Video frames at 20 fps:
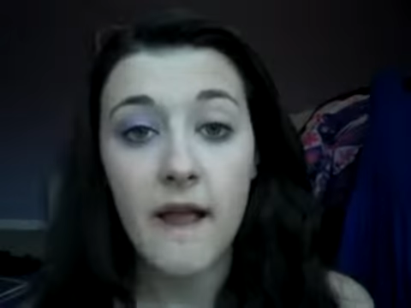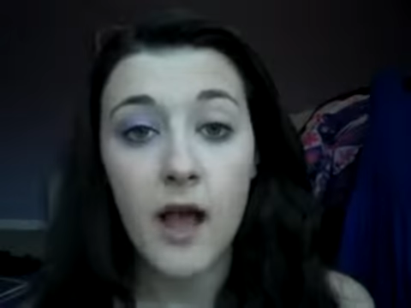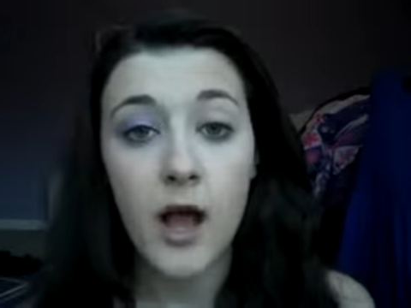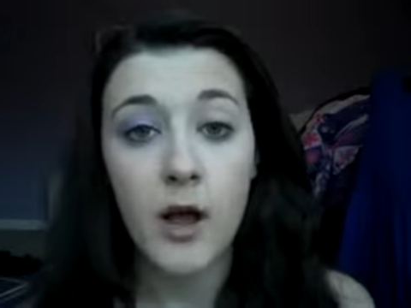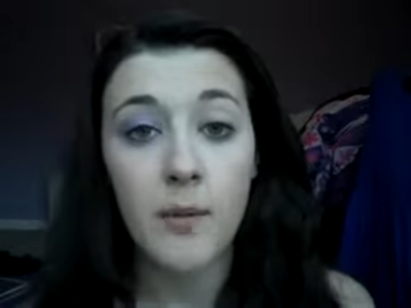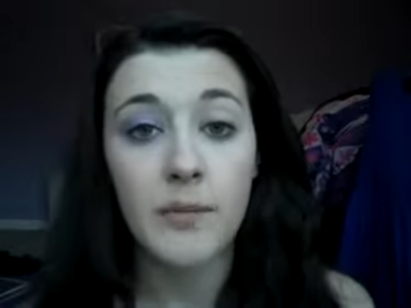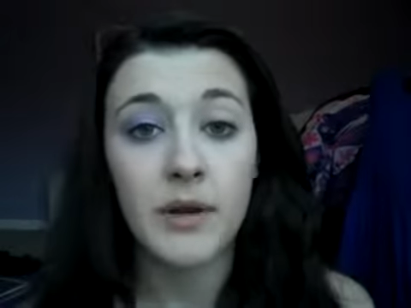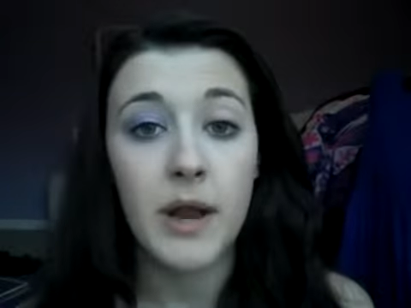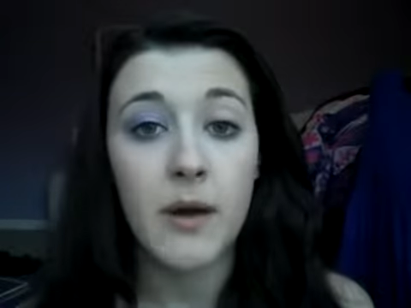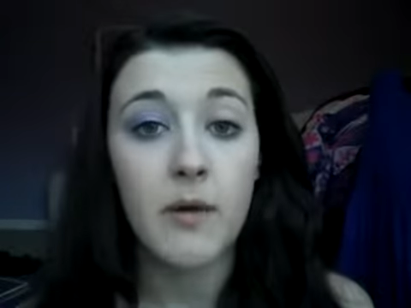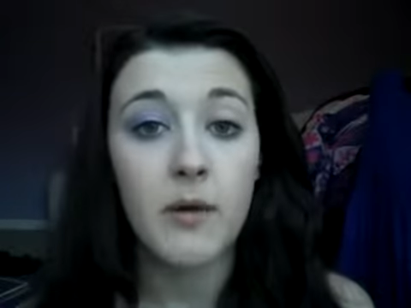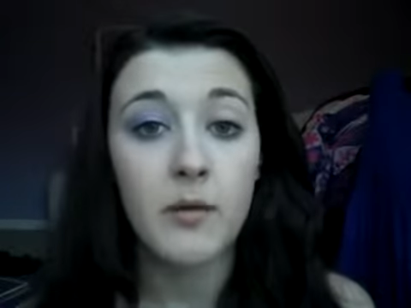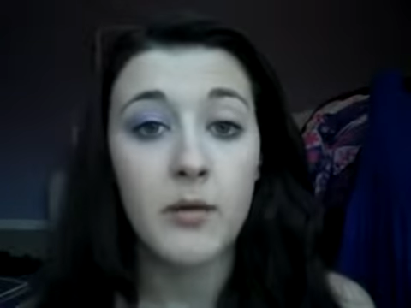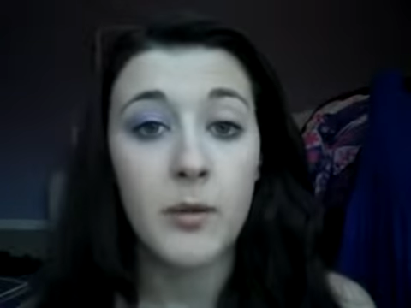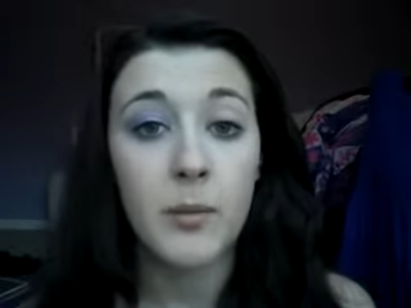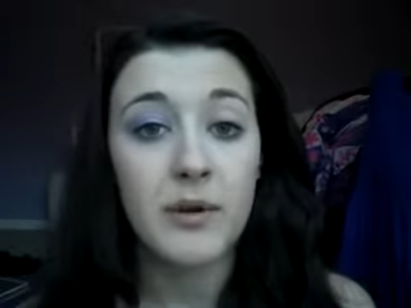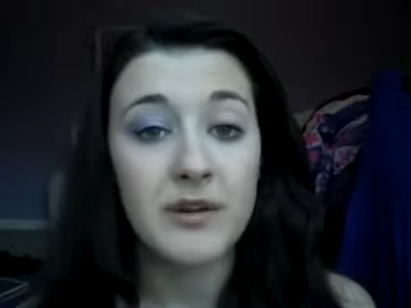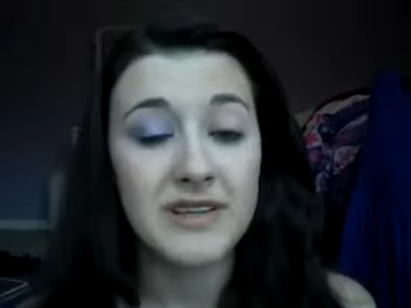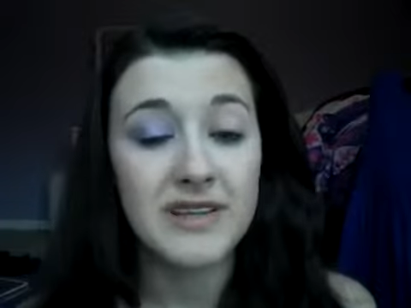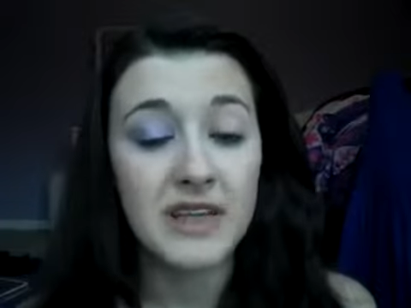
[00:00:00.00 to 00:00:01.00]
and the
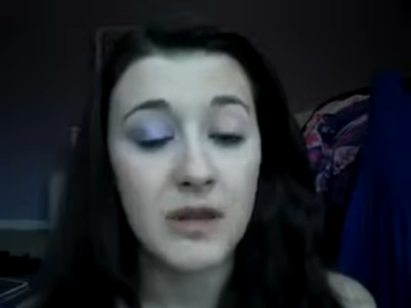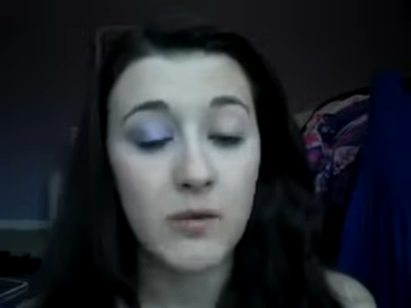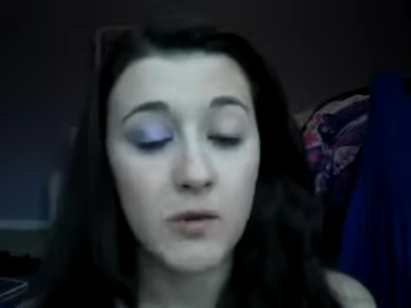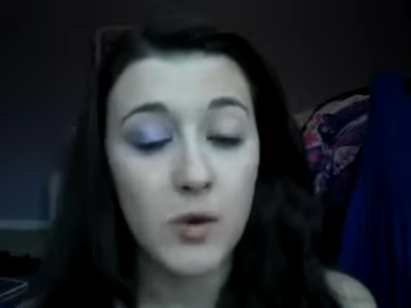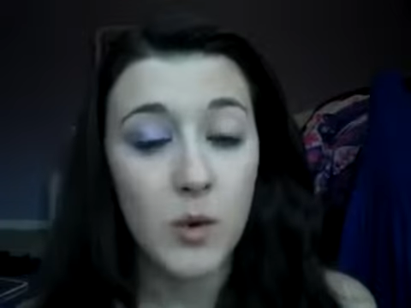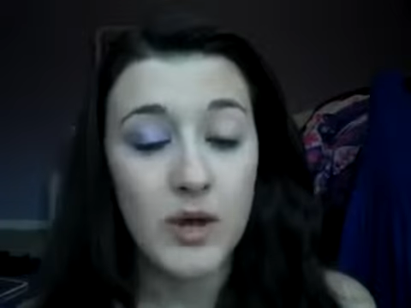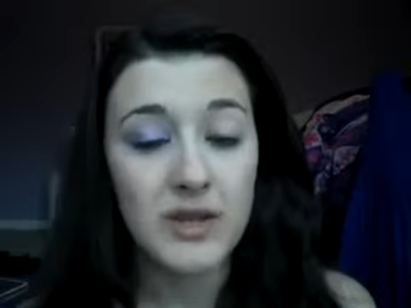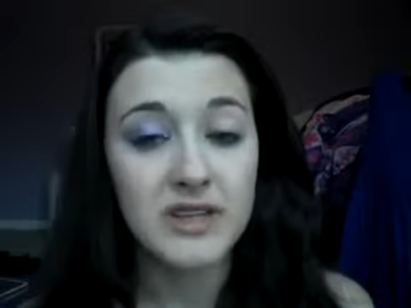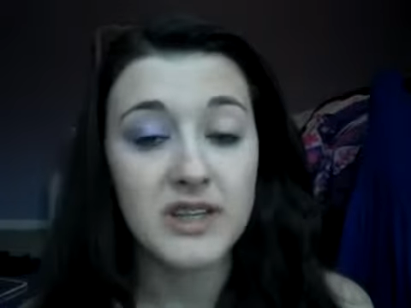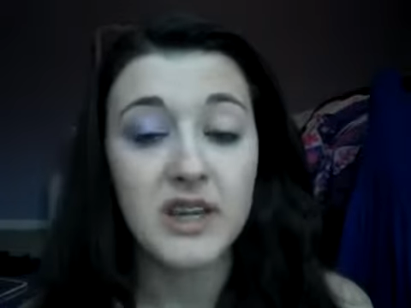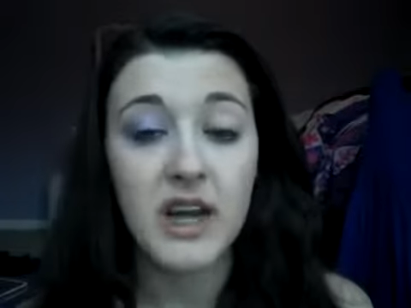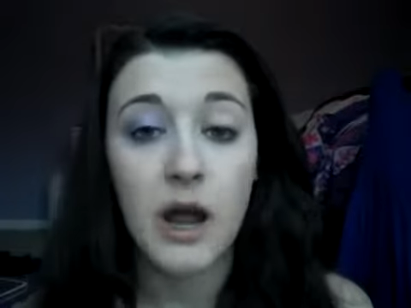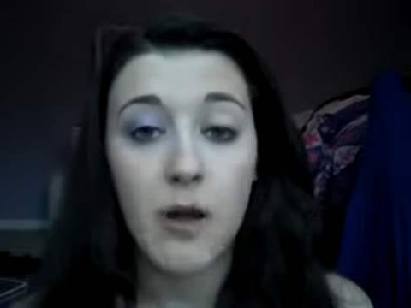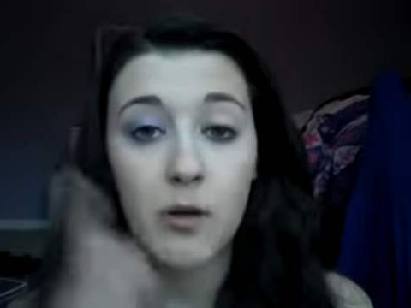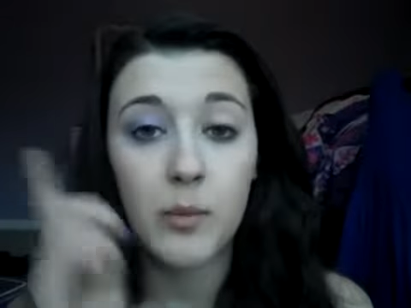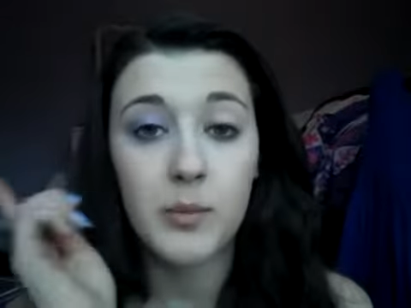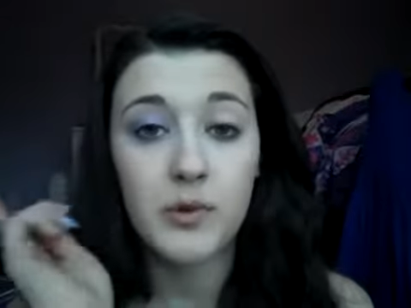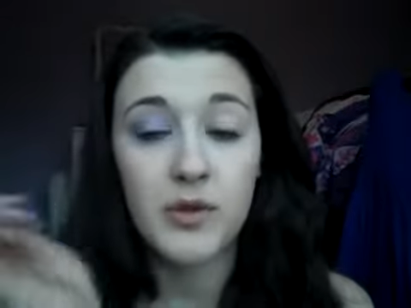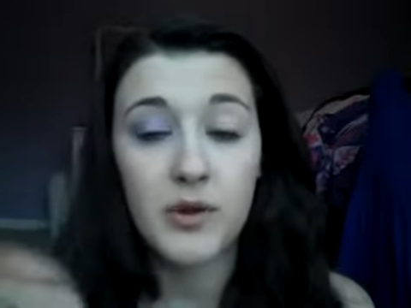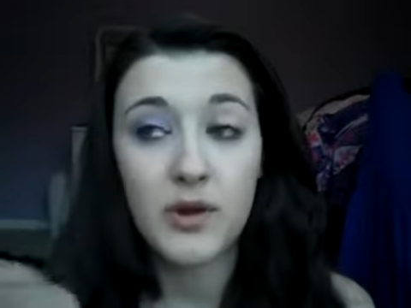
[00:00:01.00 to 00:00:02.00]
person that requested it, I will
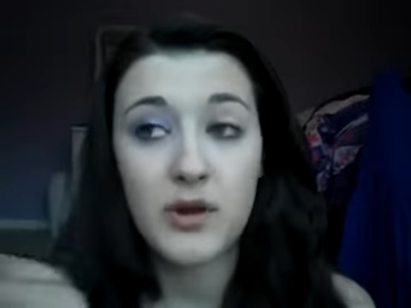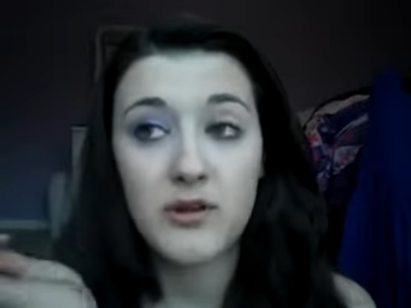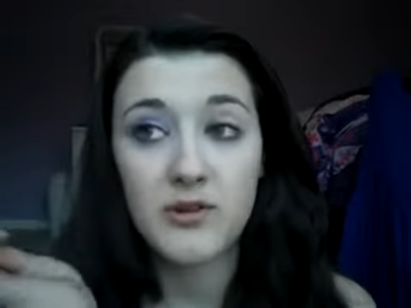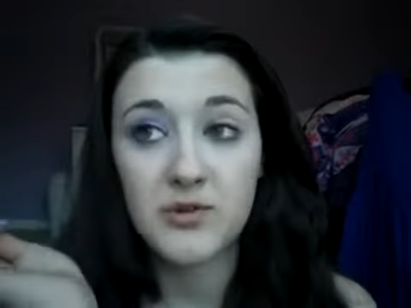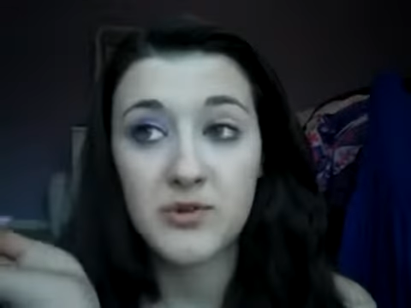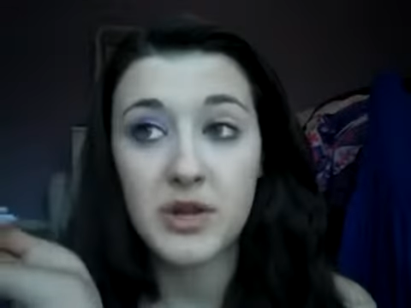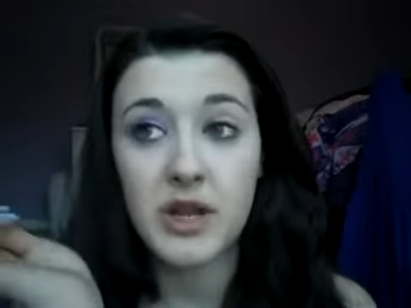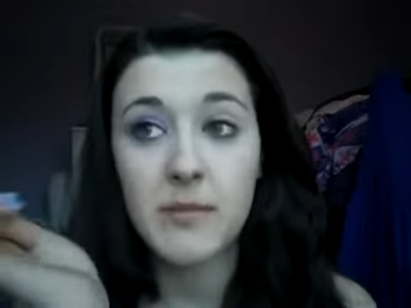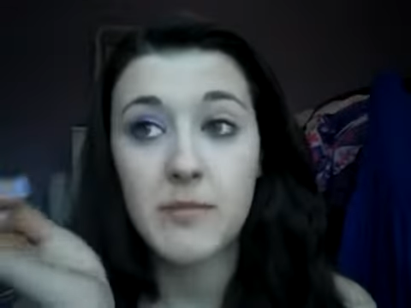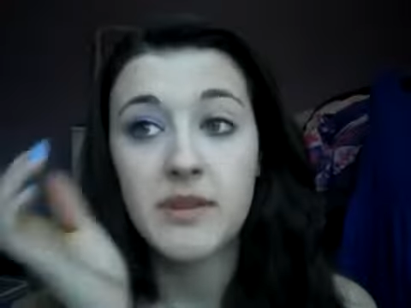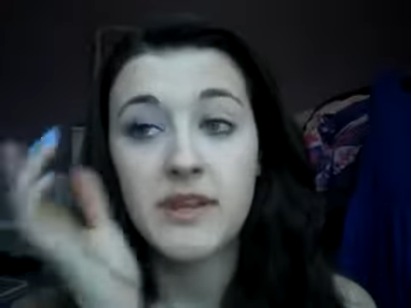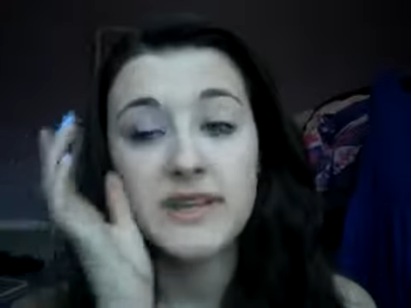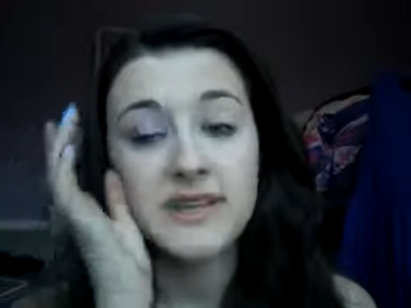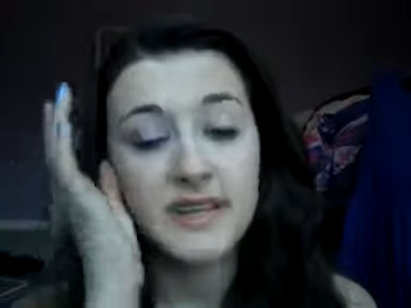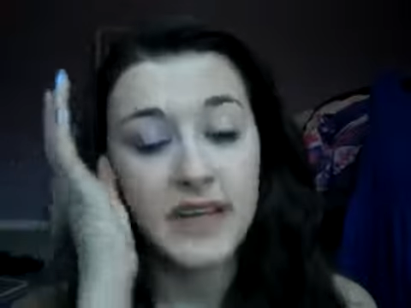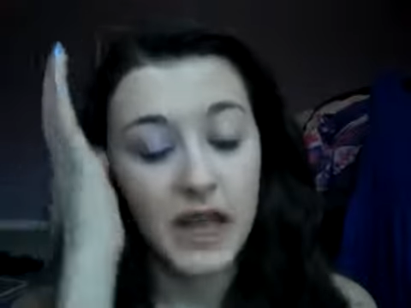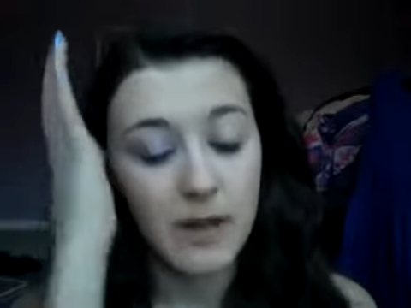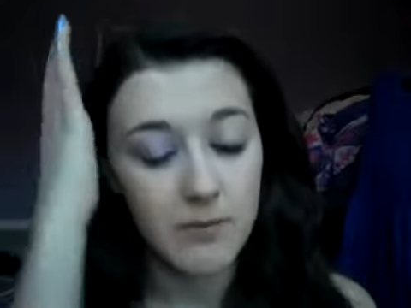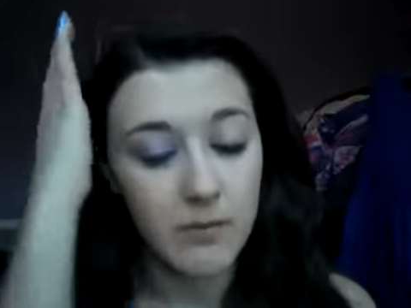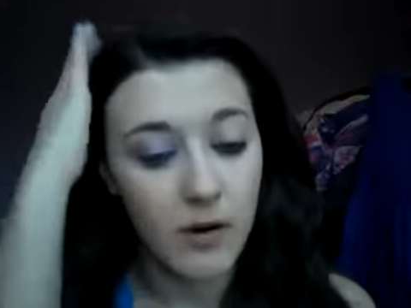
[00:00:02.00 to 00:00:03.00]
put their username in the
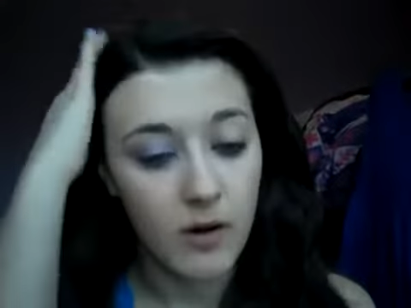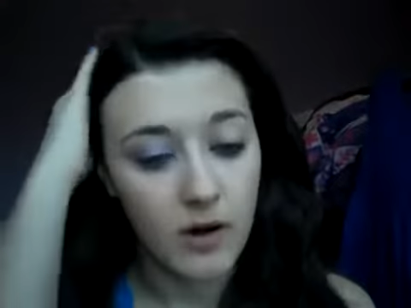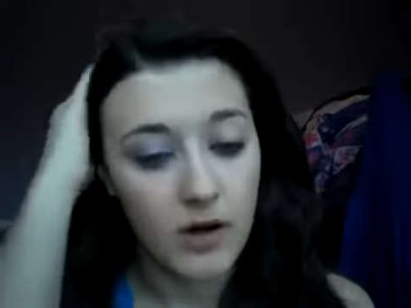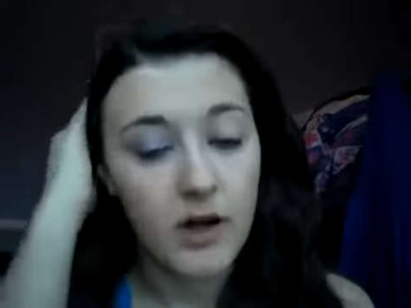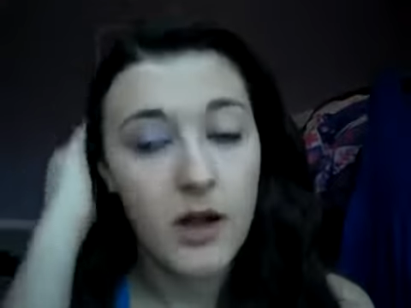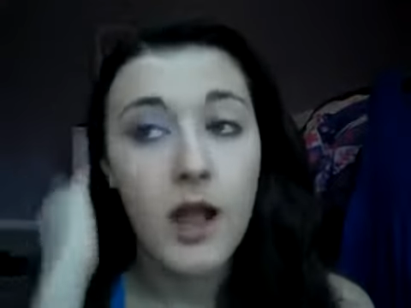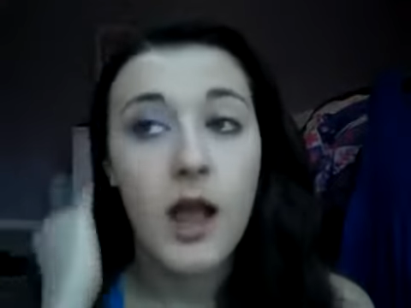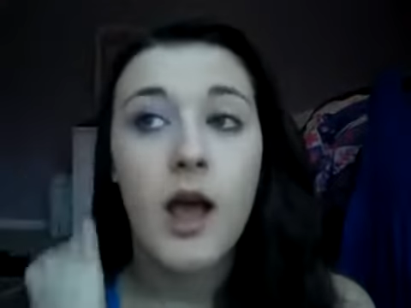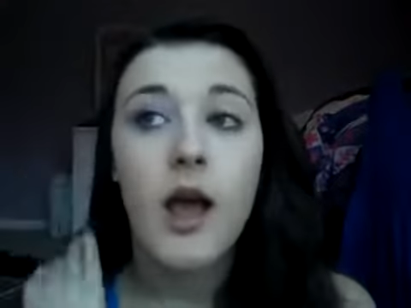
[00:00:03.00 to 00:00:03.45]
sidebar.